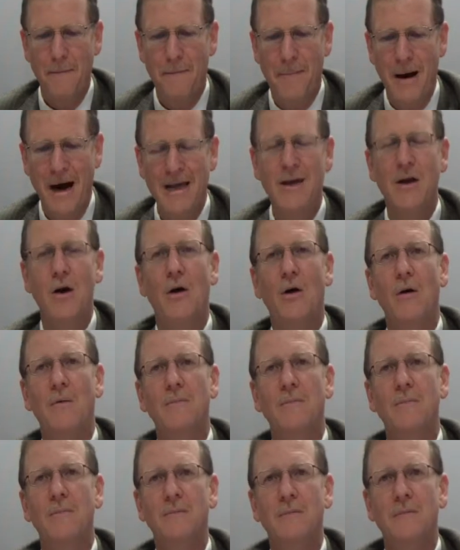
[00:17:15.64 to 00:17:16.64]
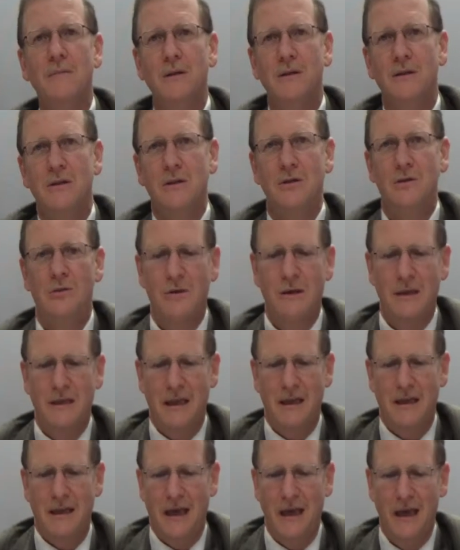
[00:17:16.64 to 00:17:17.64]
bayom, during
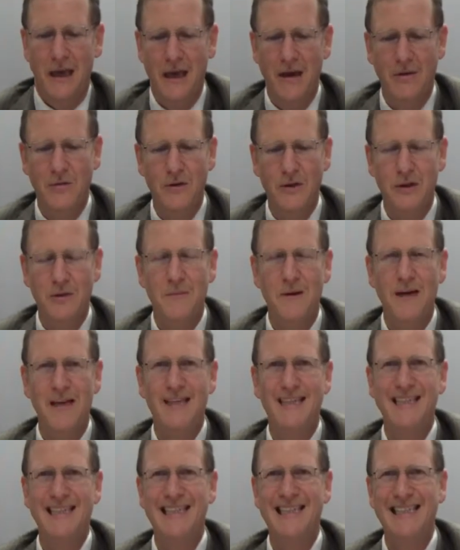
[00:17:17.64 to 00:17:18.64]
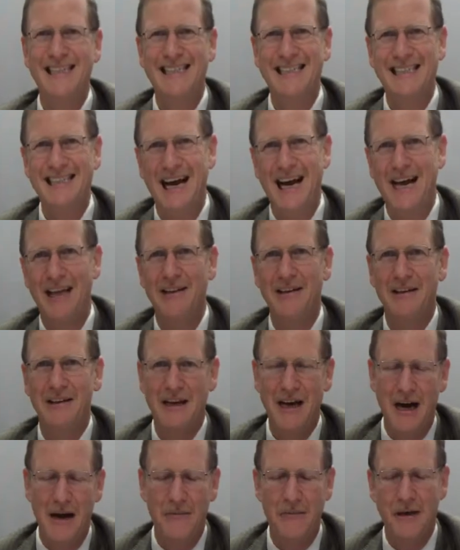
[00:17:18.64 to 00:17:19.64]
the day, which means the sun
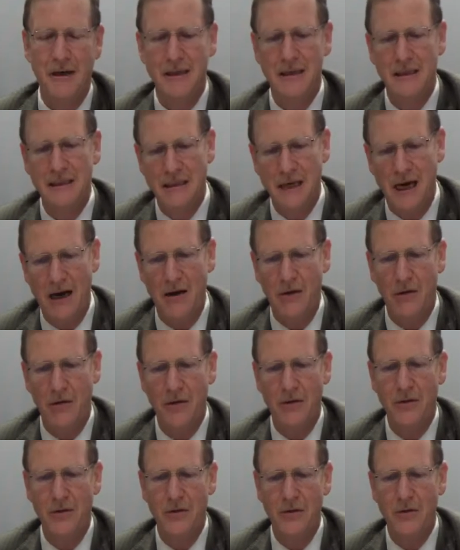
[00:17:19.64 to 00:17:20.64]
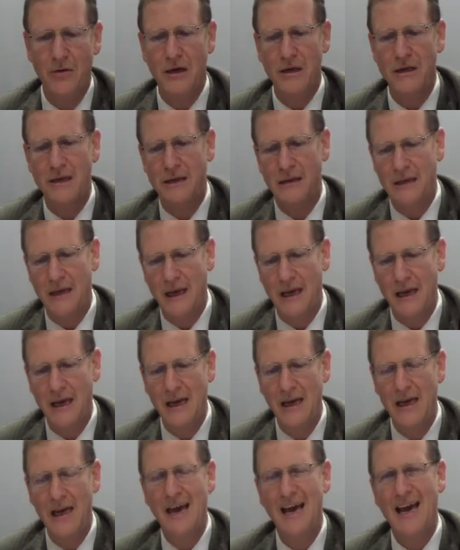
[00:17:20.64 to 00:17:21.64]
coming south during the
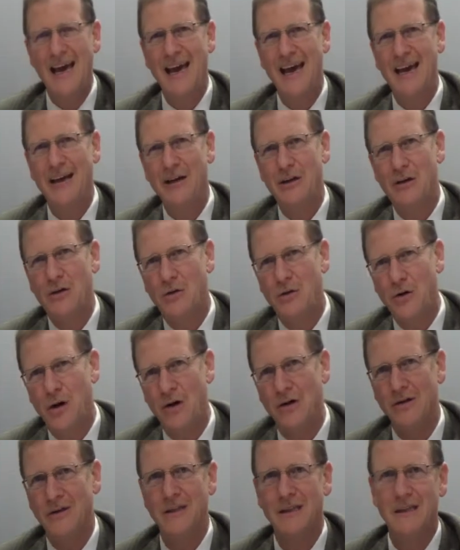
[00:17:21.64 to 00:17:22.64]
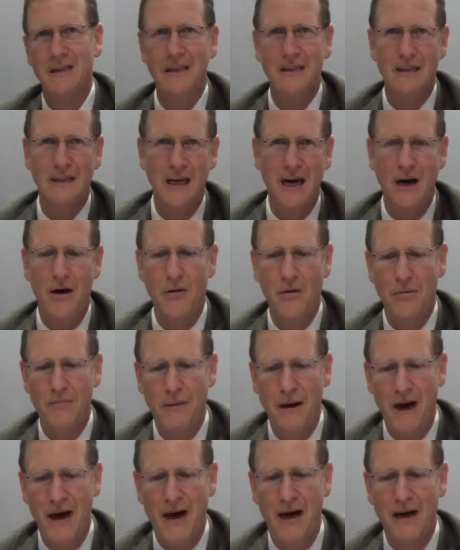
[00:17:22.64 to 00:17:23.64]
day and cross the south
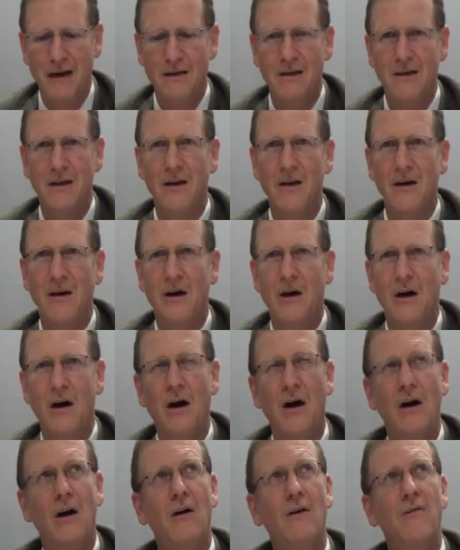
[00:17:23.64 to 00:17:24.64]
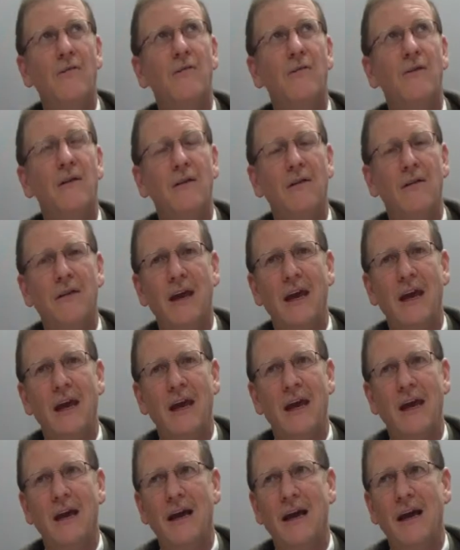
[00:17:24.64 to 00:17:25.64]
part of
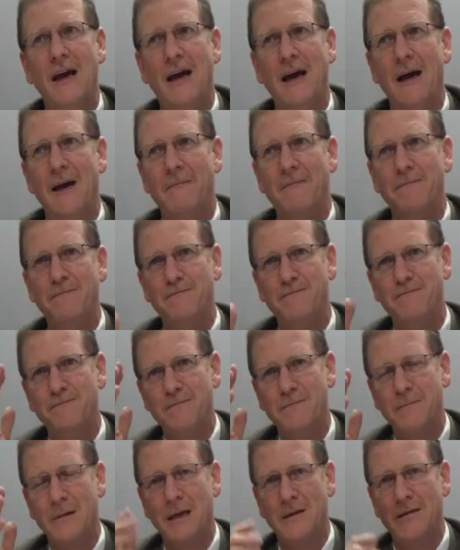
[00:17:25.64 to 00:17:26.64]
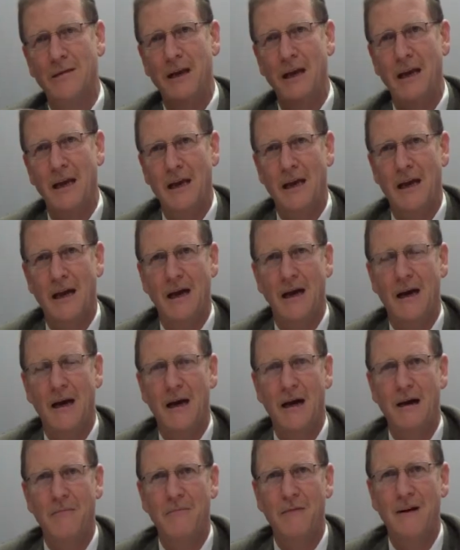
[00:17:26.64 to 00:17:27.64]
the um, the
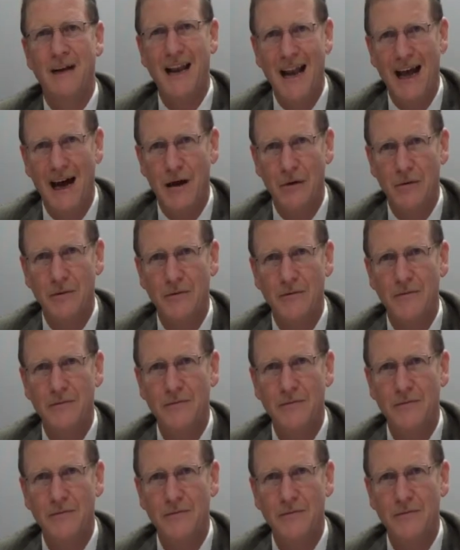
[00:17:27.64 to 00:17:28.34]
um, cloud,